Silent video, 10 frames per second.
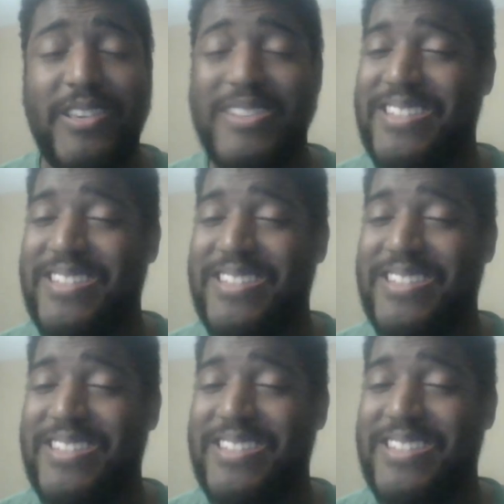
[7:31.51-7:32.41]
Houston's
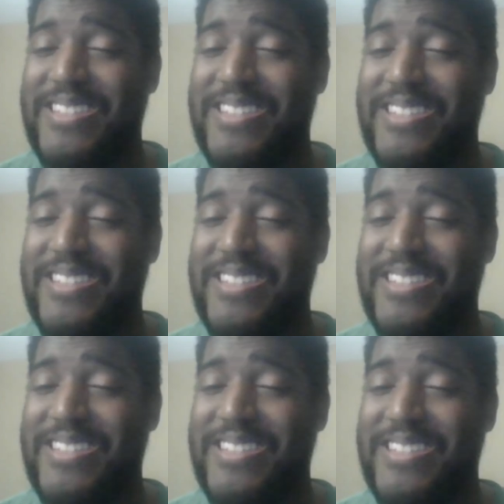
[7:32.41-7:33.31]
been kind of a head
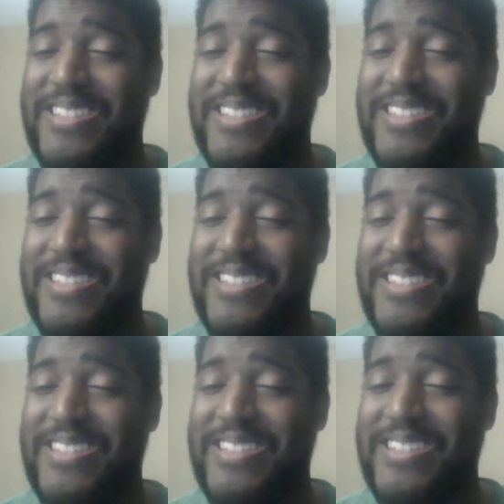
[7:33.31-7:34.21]
scratcher,
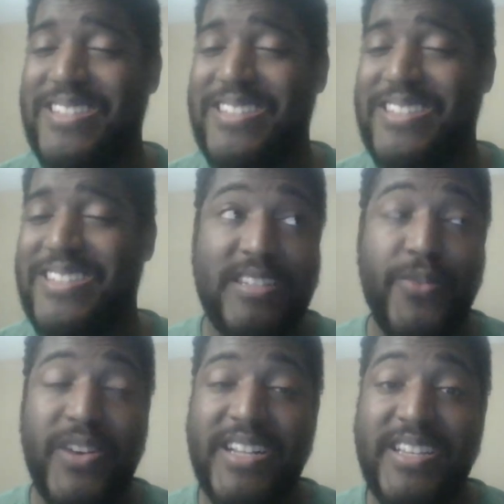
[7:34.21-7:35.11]
but I get it because
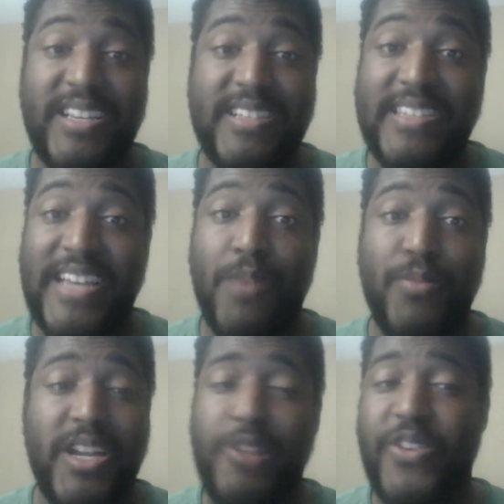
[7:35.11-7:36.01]
Stefon Diggs is
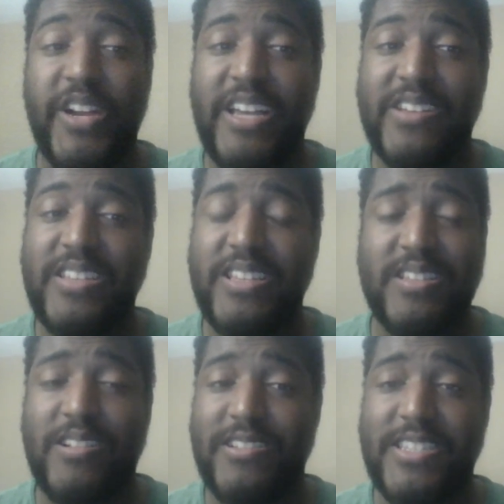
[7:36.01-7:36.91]
out, but everybody else
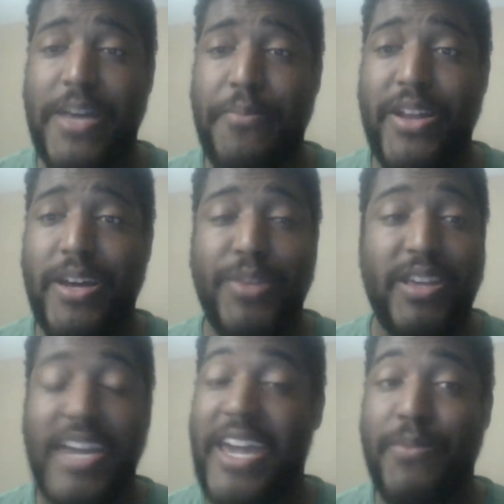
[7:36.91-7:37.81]
needs to start stepping up.
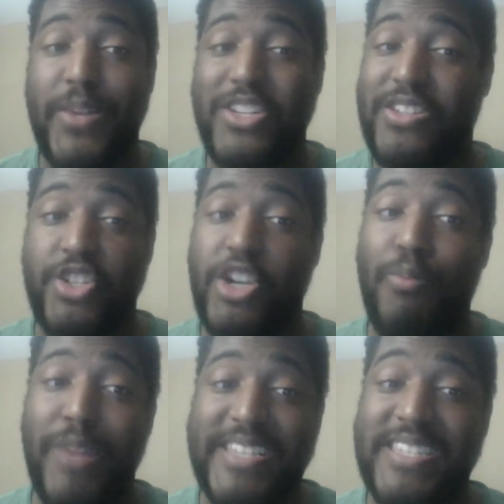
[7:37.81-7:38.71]
You can't be just
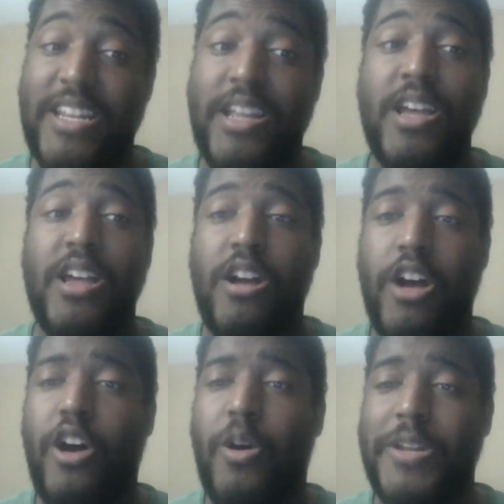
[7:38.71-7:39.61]
Joe Mixon
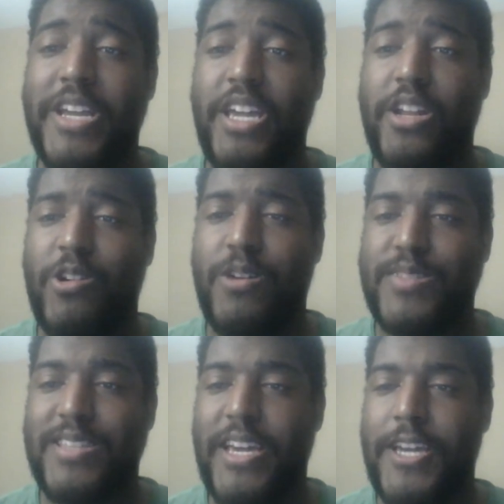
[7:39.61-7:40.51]
all day, you know what
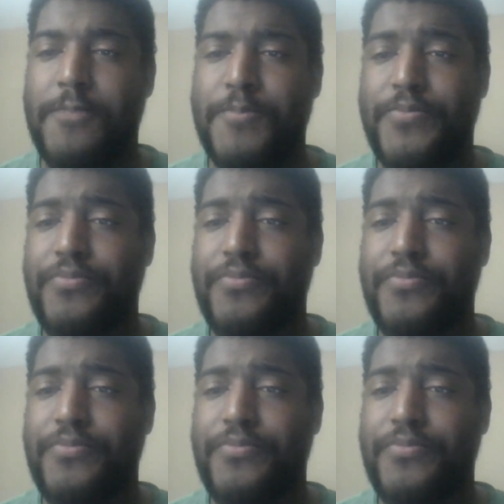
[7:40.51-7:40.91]
I'm saying?